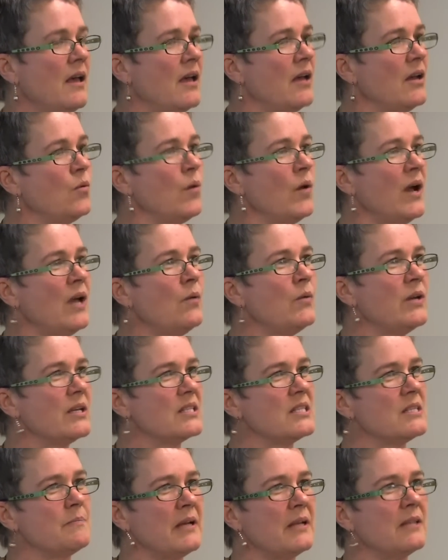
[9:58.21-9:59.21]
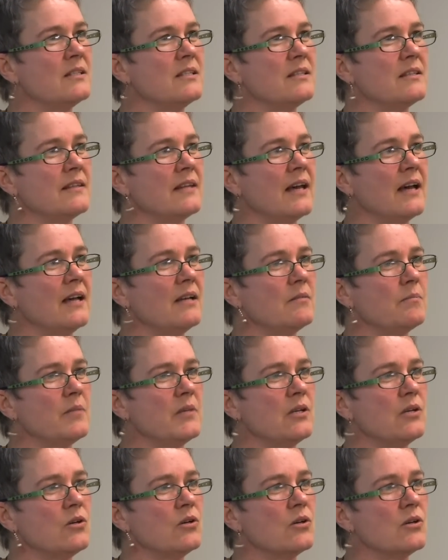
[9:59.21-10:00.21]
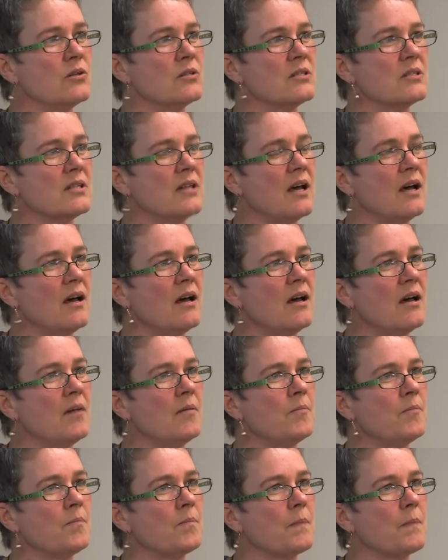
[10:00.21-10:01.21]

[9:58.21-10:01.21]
In a way, we expected that because about